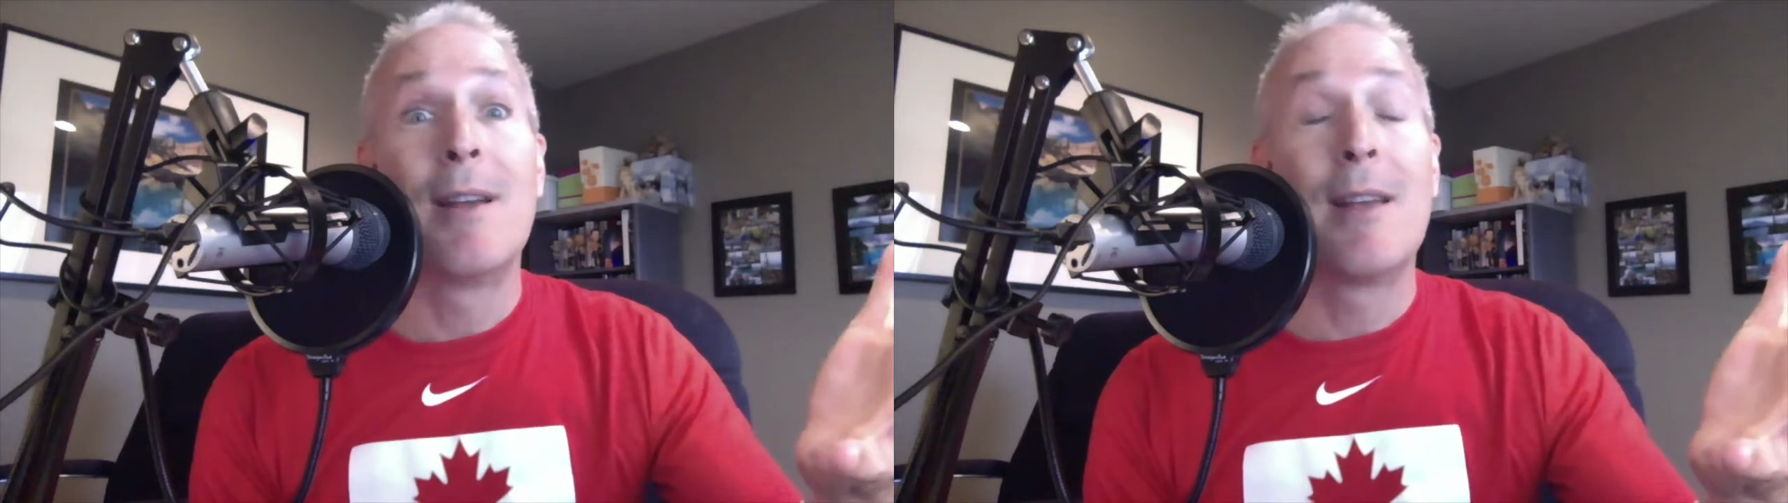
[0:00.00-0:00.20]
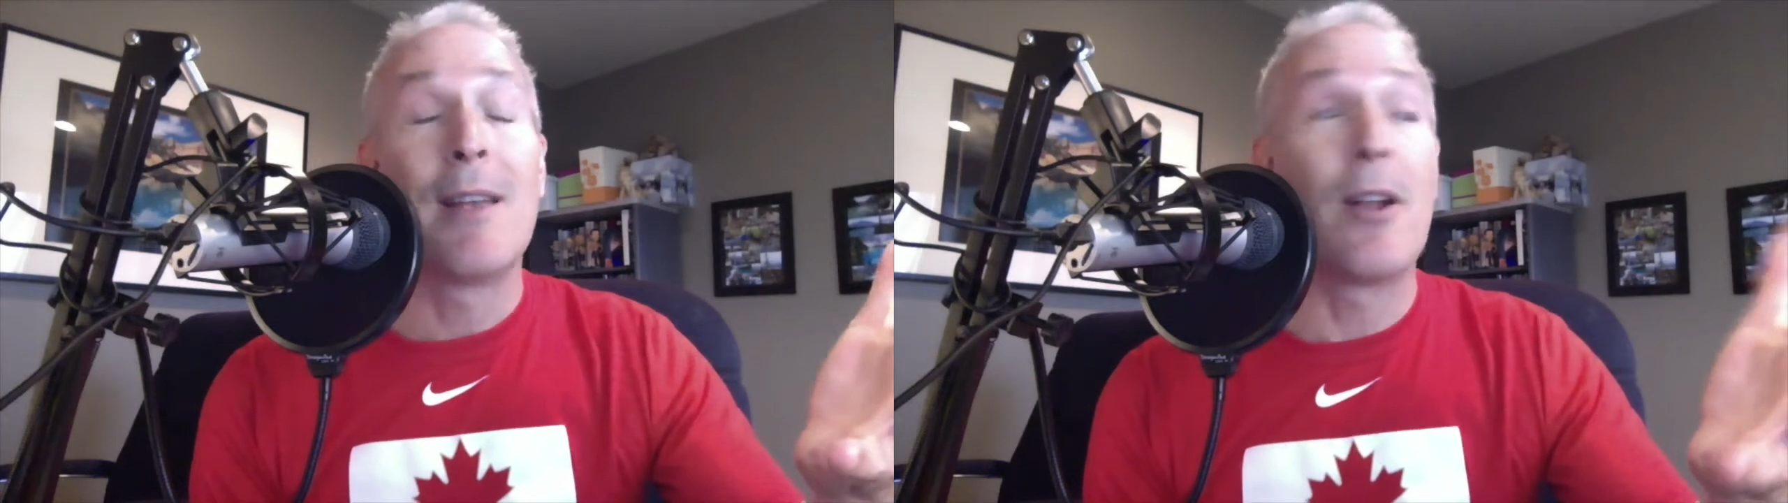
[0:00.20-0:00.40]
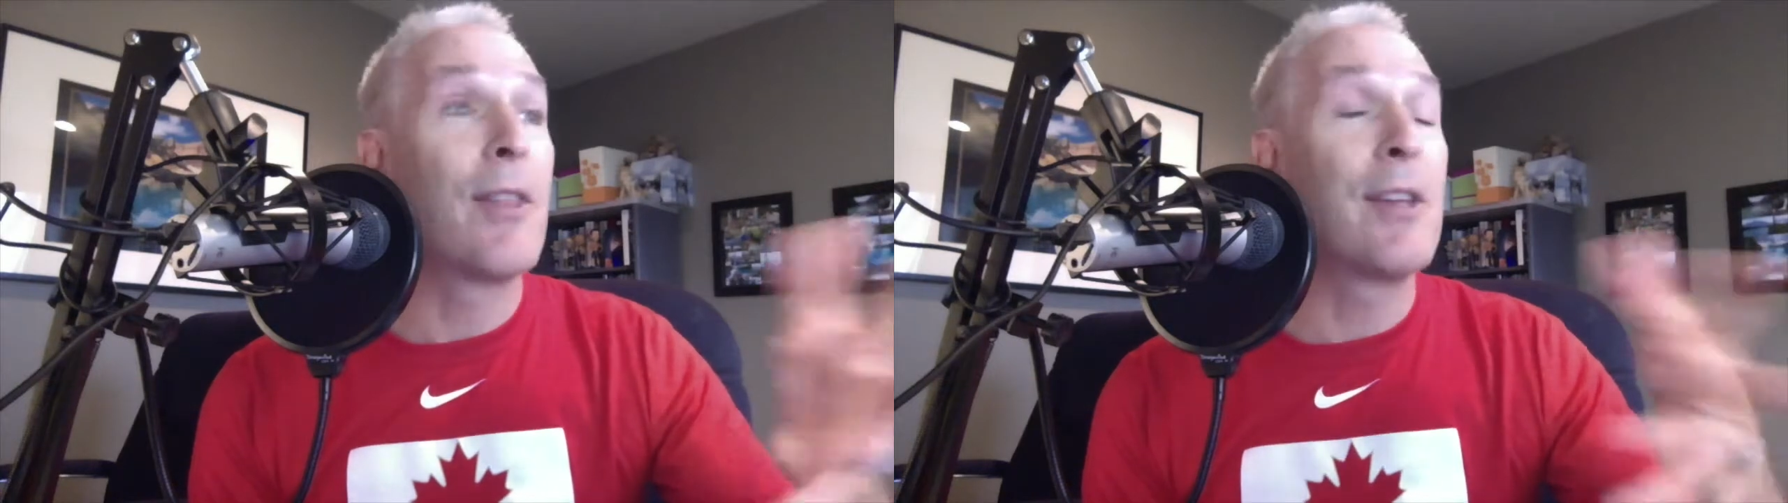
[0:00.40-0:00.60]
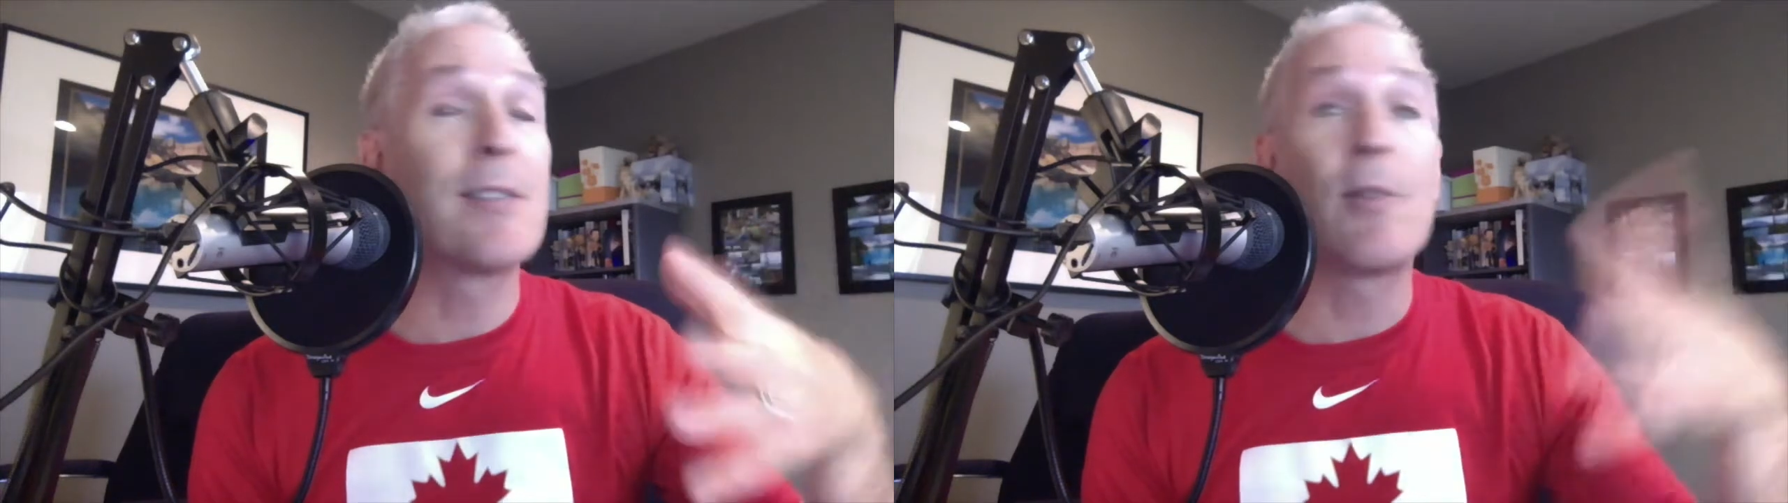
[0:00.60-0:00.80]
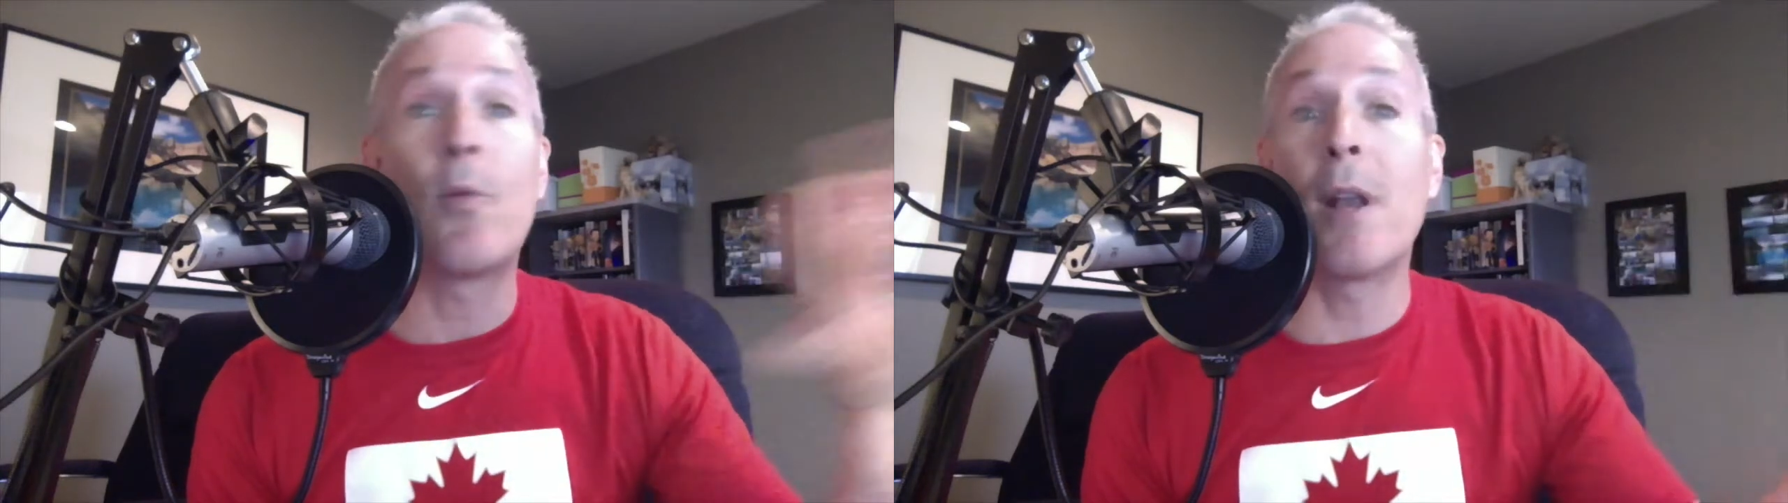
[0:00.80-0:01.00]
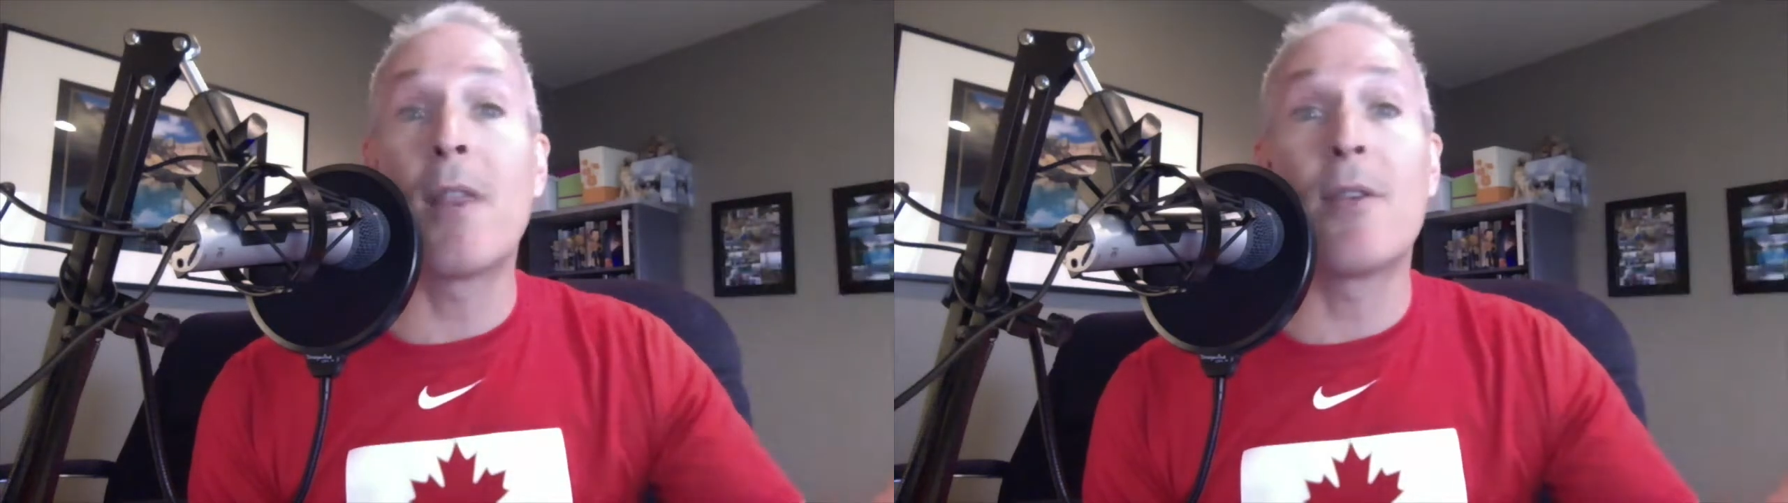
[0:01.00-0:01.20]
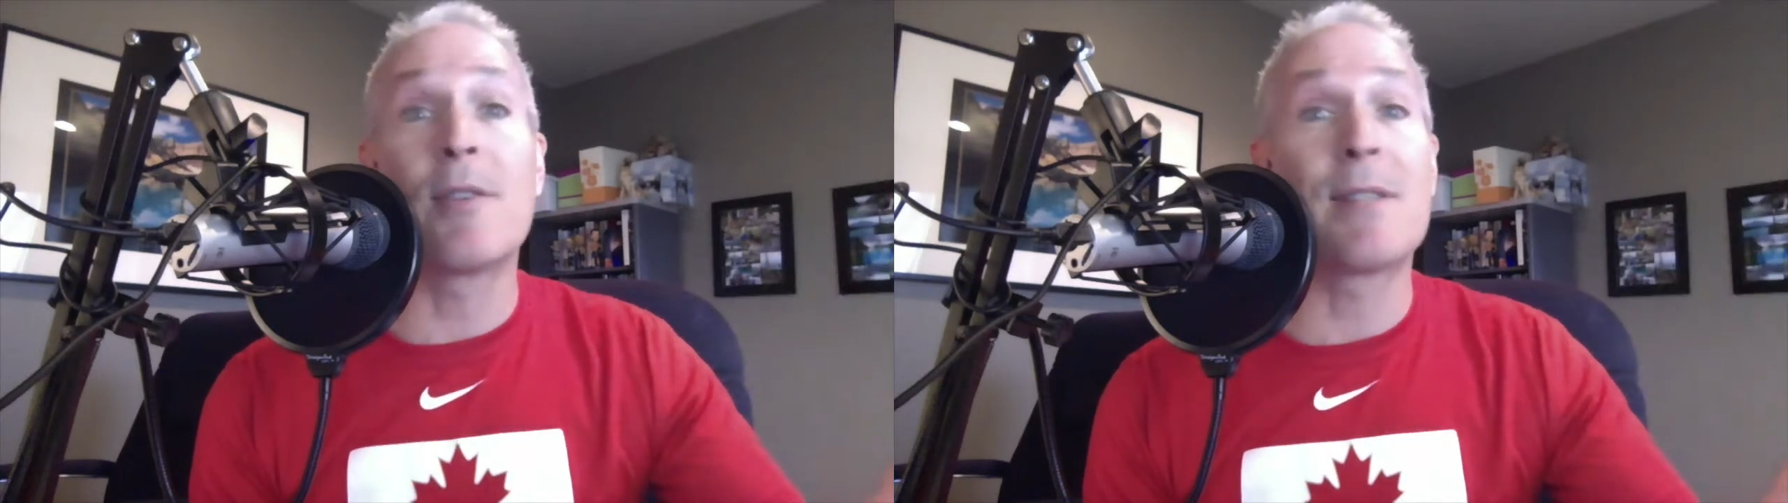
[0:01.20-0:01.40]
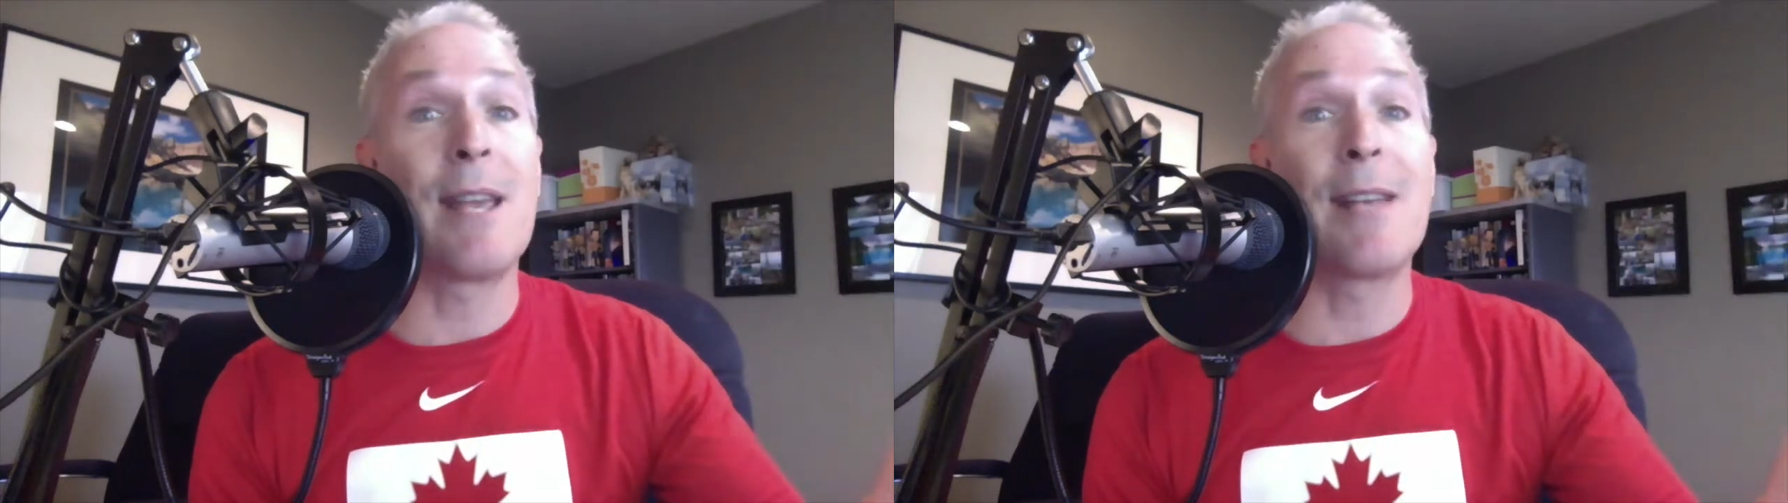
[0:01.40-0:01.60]
You know, these are one of
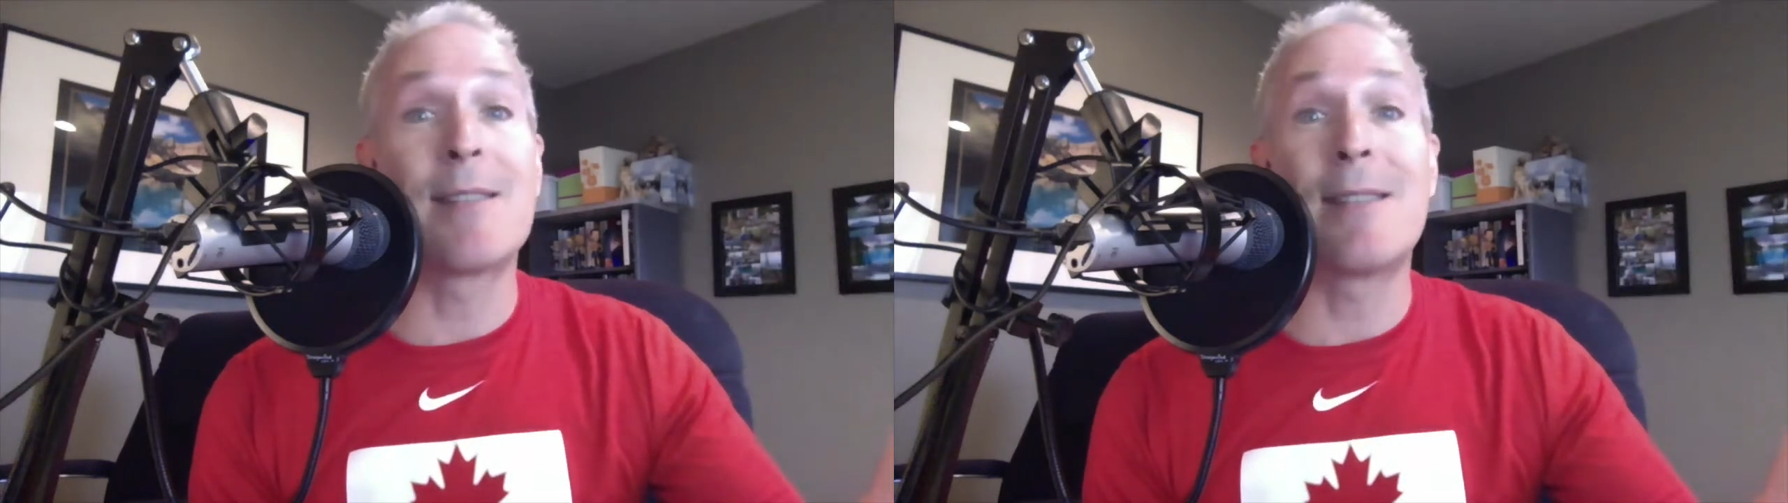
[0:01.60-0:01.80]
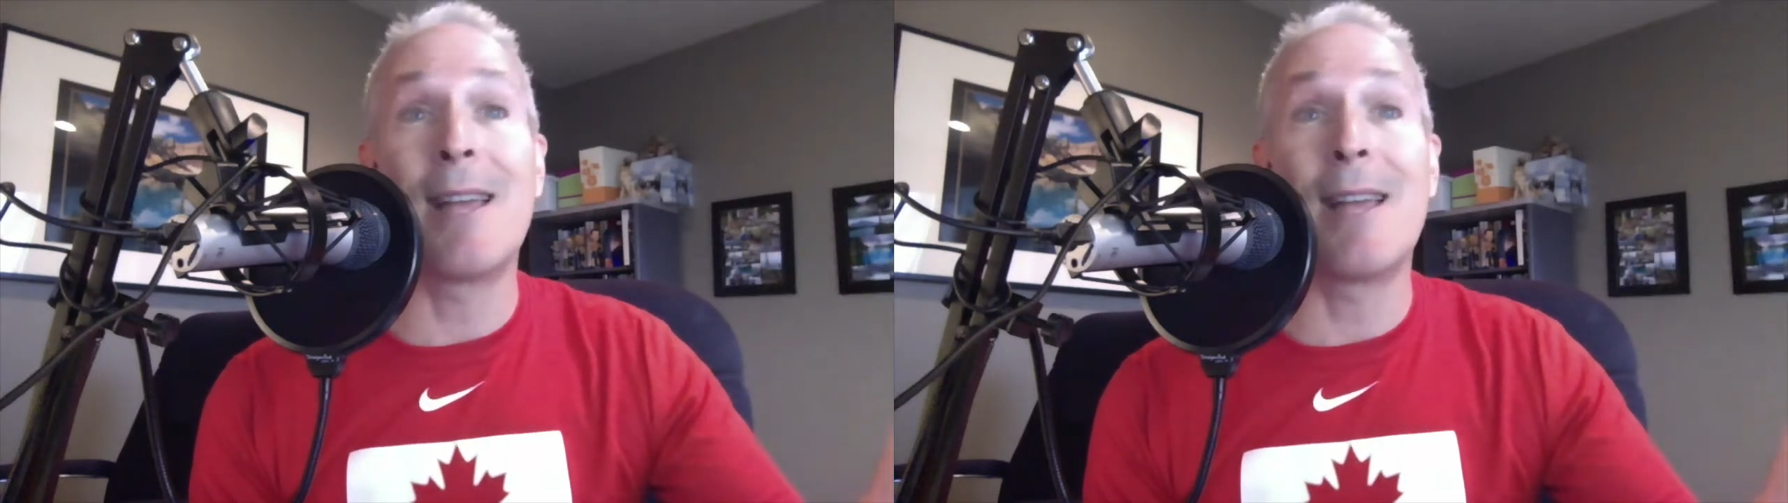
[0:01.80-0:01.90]
those things